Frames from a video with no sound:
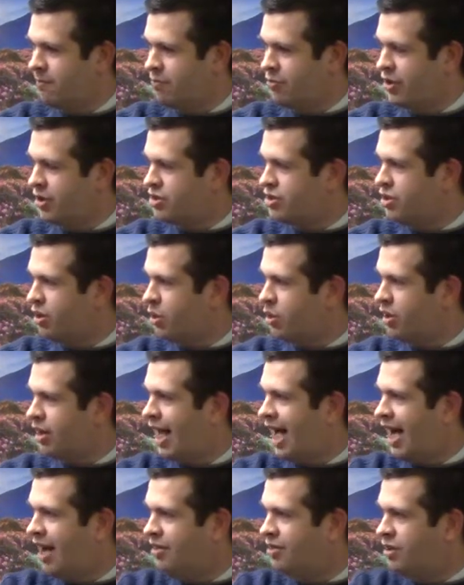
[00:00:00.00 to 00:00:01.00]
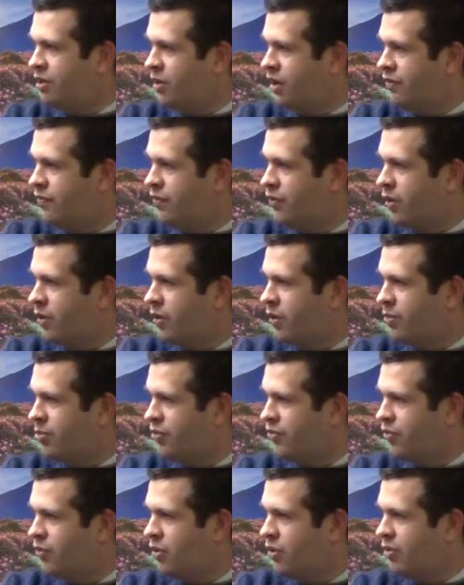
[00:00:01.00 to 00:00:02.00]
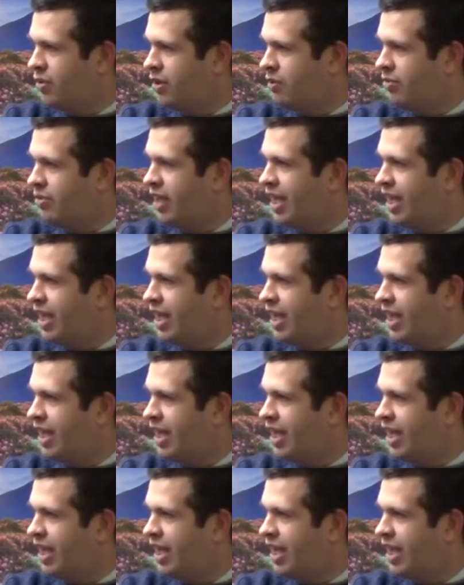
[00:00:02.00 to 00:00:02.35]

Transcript: there's no cloud going forward before them.